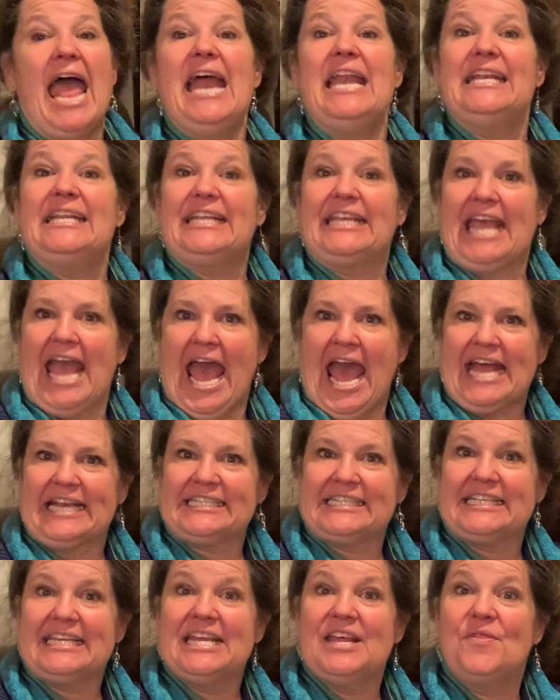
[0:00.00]
and
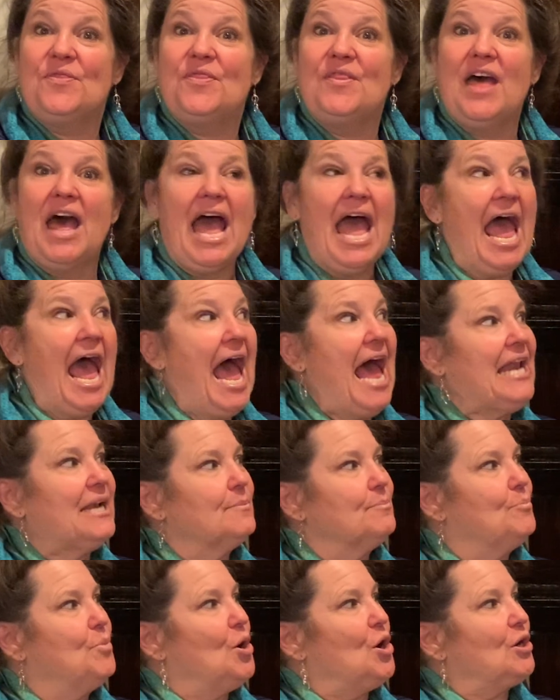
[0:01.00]
Cat in the
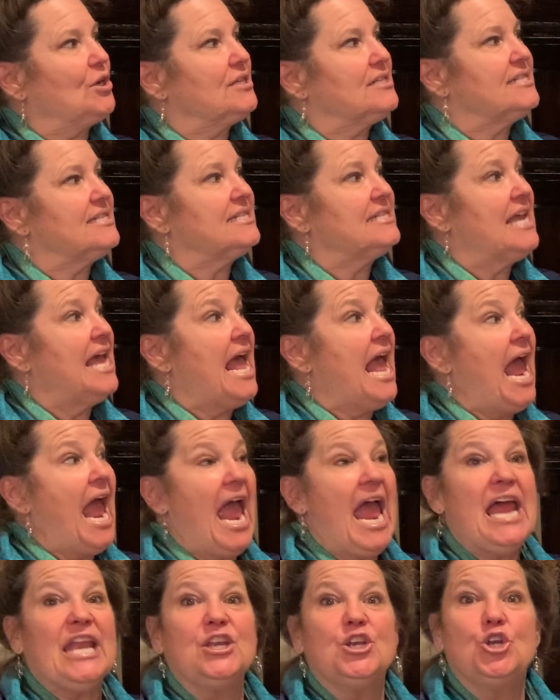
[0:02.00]
Hat books
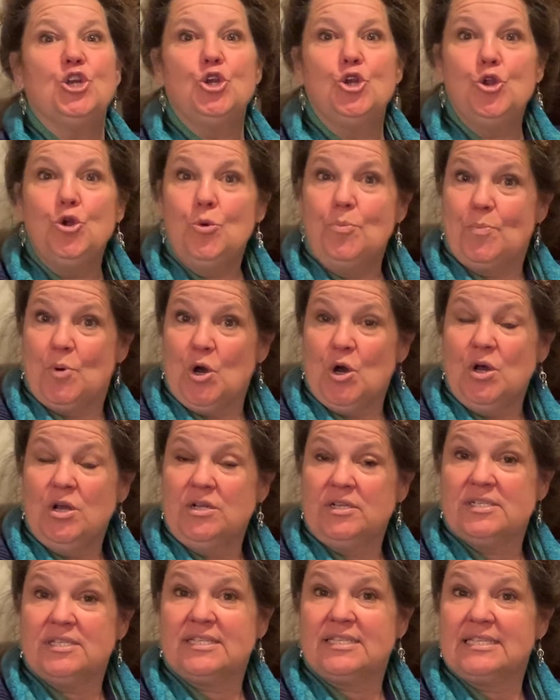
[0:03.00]
and new
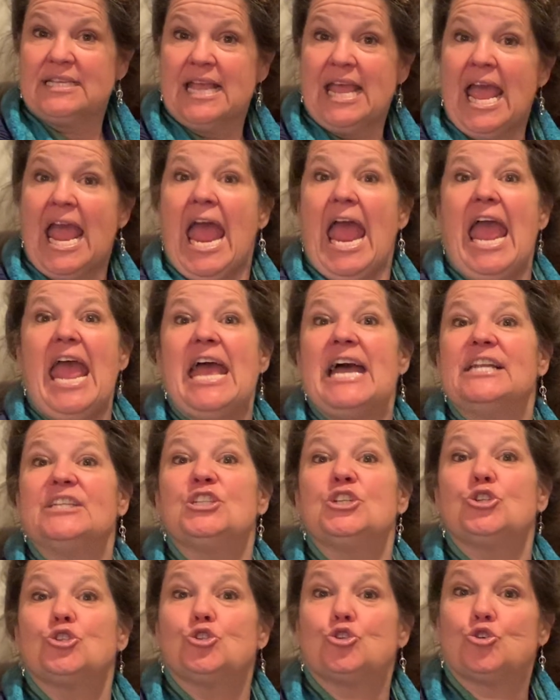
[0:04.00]
books
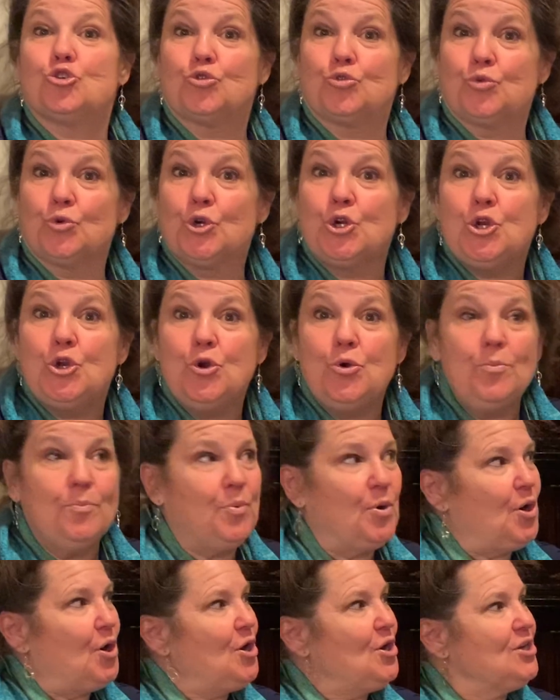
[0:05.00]
and true
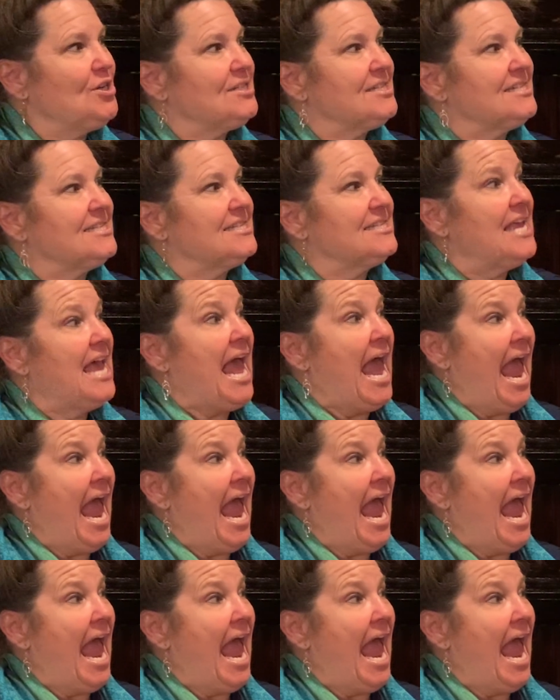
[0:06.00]
books